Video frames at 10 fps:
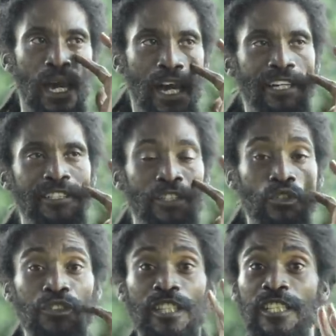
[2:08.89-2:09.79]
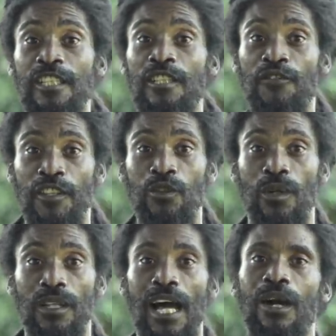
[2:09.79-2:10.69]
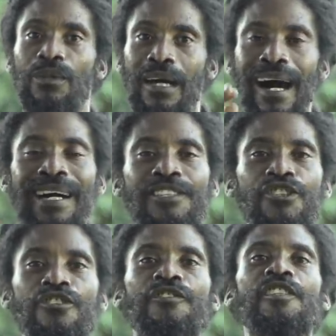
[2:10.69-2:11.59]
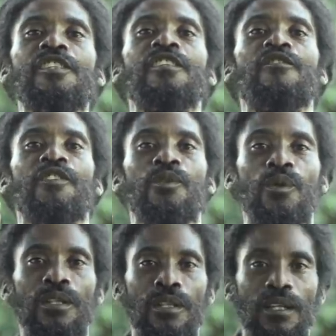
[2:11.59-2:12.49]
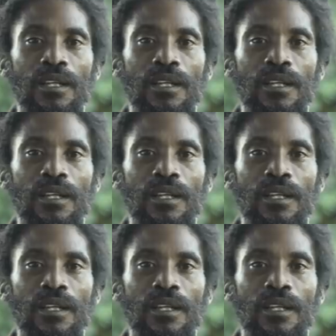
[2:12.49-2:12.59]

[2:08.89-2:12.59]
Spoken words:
and to this individual, I will answer this individual,